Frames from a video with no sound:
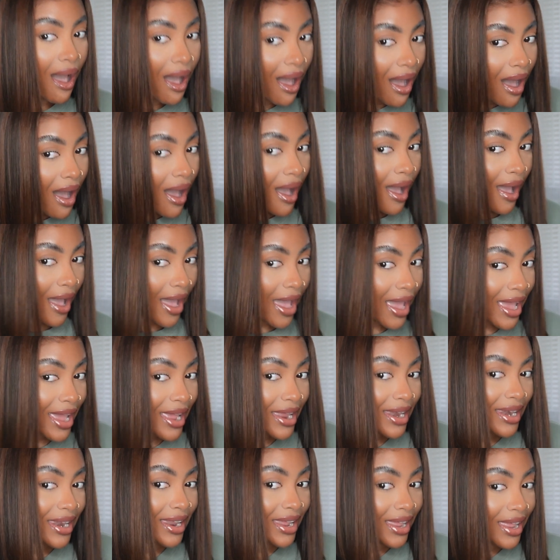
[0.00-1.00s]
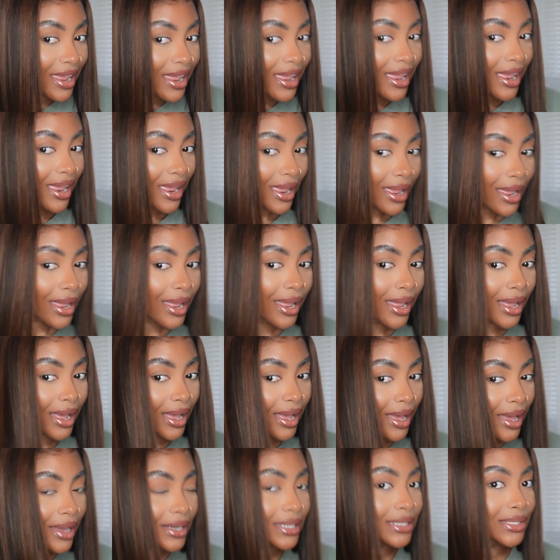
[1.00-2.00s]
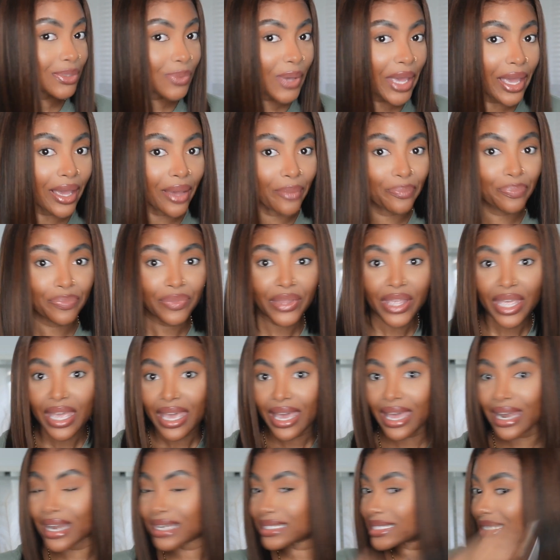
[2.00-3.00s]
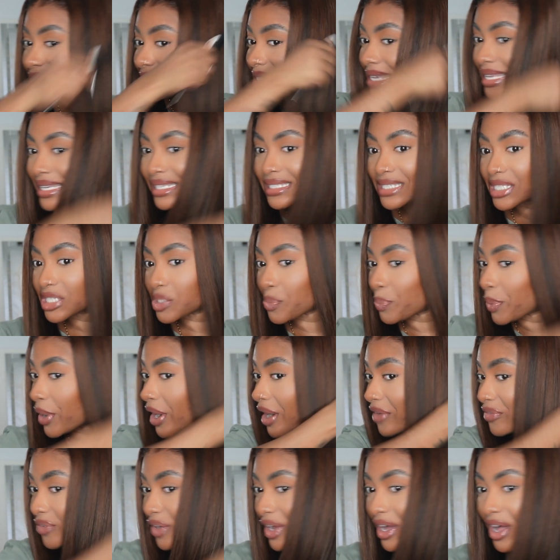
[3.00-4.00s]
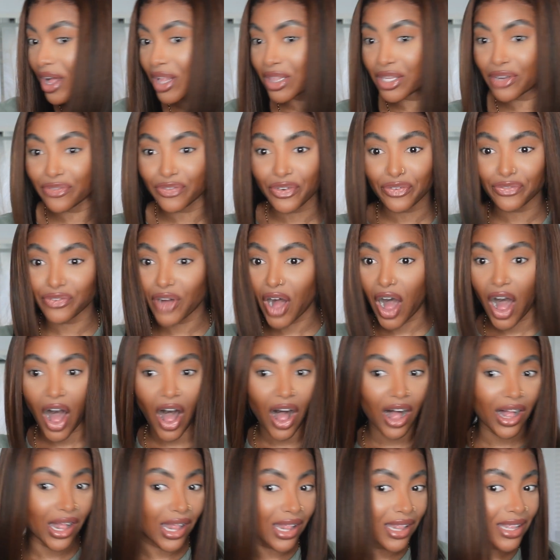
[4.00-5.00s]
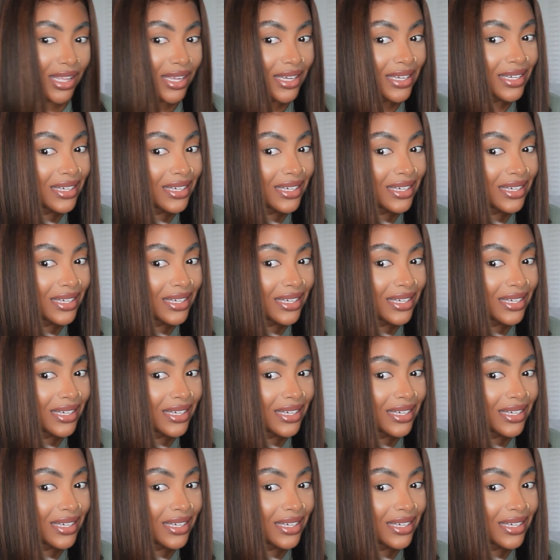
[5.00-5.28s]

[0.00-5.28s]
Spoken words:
on this wig. And as I said, this is a perfect color for fall.